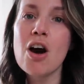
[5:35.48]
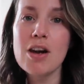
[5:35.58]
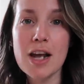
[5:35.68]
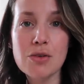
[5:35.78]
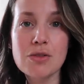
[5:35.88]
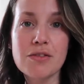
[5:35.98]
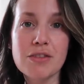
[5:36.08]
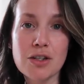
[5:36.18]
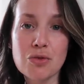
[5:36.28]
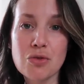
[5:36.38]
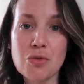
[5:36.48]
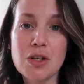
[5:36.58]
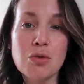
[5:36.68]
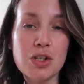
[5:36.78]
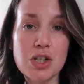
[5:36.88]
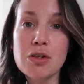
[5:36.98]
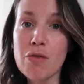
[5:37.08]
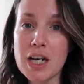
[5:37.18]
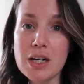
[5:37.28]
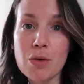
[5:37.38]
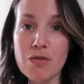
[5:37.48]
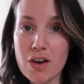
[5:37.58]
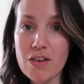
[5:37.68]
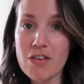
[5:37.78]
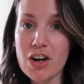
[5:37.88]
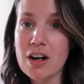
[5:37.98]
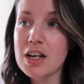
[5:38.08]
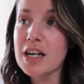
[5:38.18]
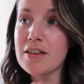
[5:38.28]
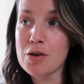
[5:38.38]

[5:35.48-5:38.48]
Our landlords live next door to us, which is great. We're very, very lucky.